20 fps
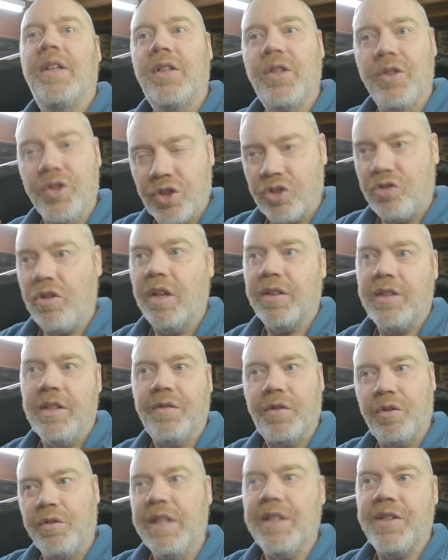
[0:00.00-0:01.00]

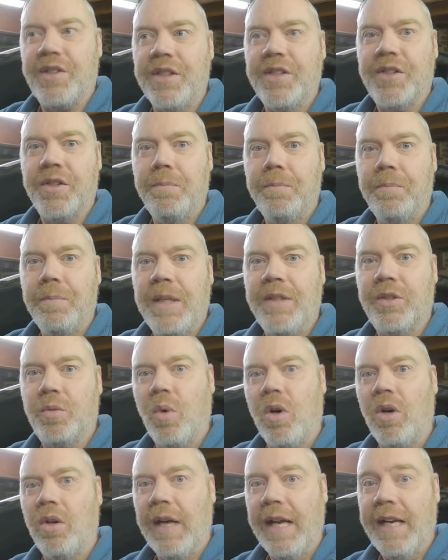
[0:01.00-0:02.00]
constructive criticism is
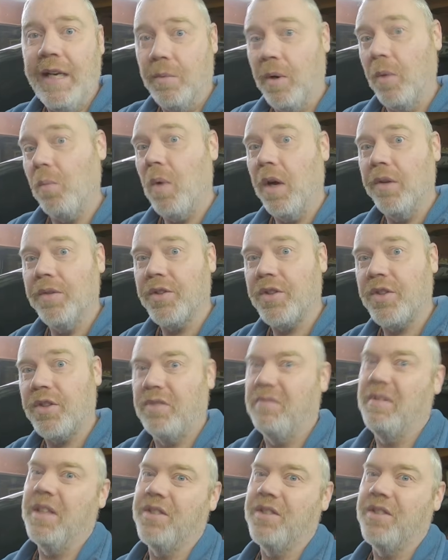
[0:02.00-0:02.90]
what anyone wants.